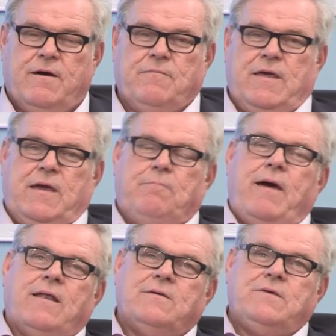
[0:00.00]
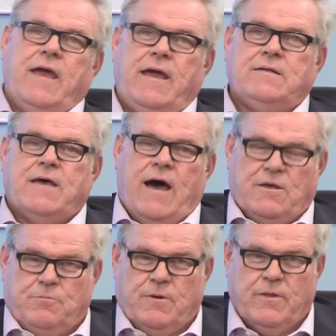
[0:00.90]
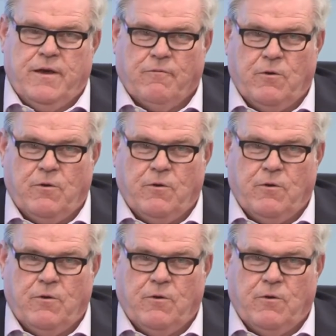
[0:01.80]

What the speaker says: of the Palisades Hospital here